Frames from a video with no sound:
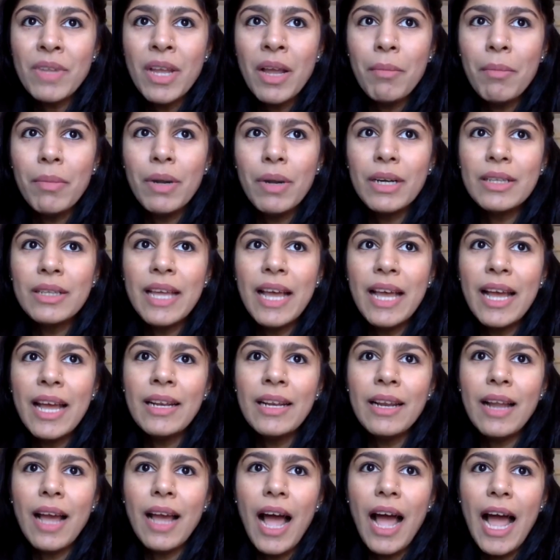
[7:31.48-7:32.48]
But
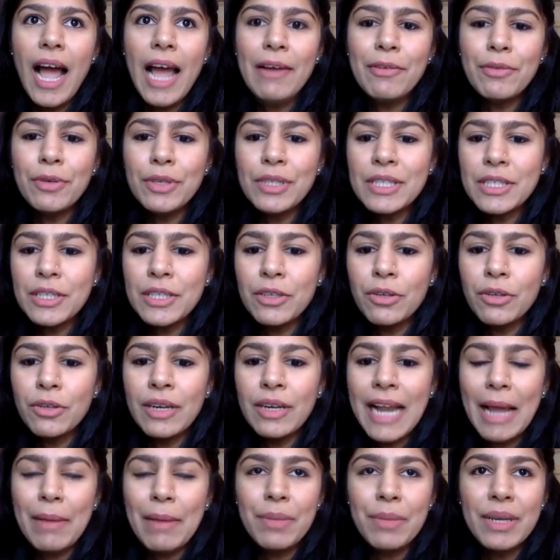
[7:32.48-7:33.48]
then I was, you know,
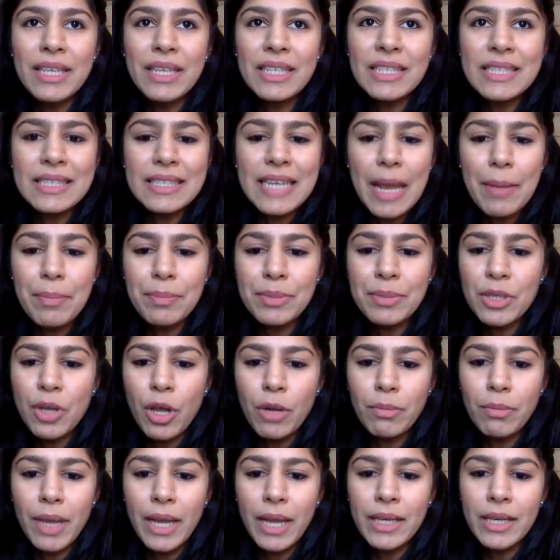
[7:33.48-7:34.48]
climbing steps
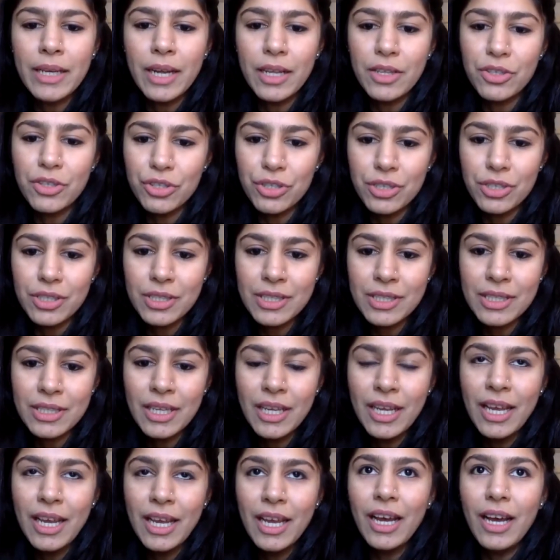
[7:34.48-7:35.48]
on my crutches.
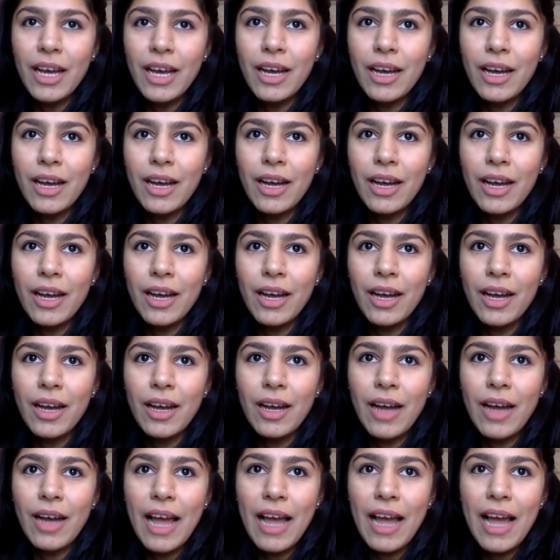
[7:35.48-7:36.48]

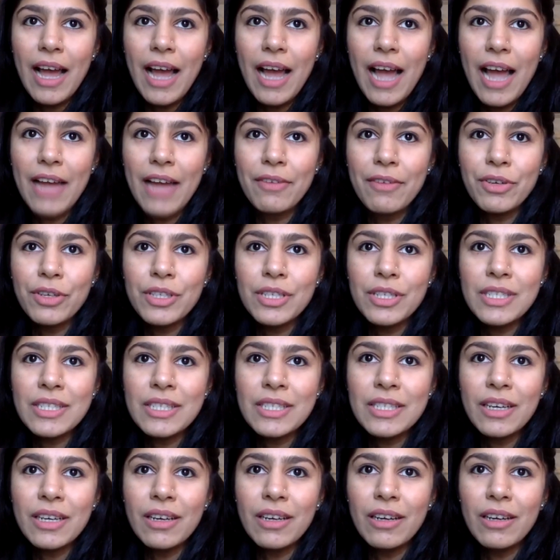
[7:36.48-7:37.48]
I was
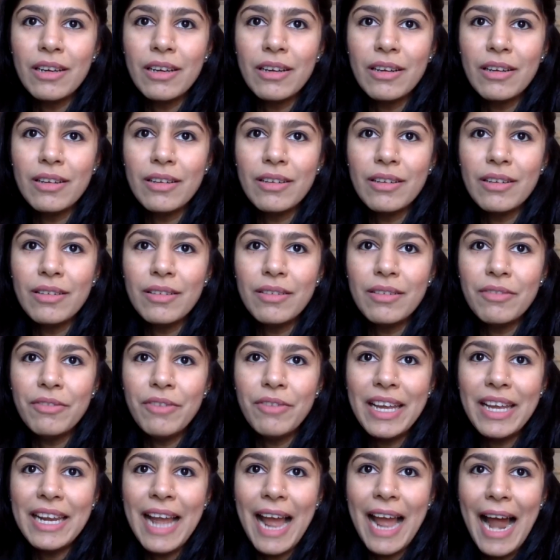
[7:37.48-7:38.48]

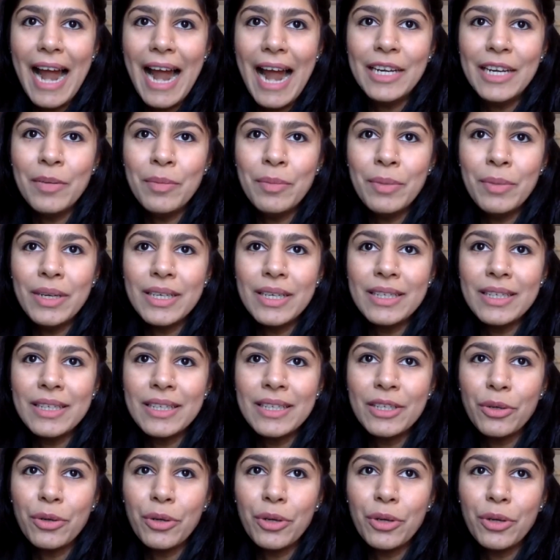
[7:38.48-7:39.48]
very adamant
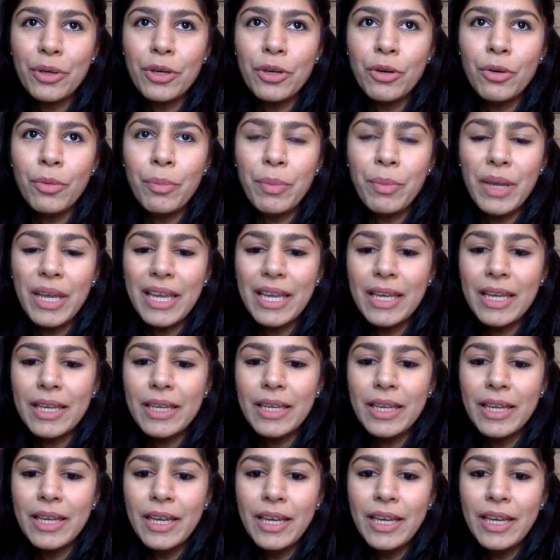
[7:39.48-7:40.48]
to, you know, be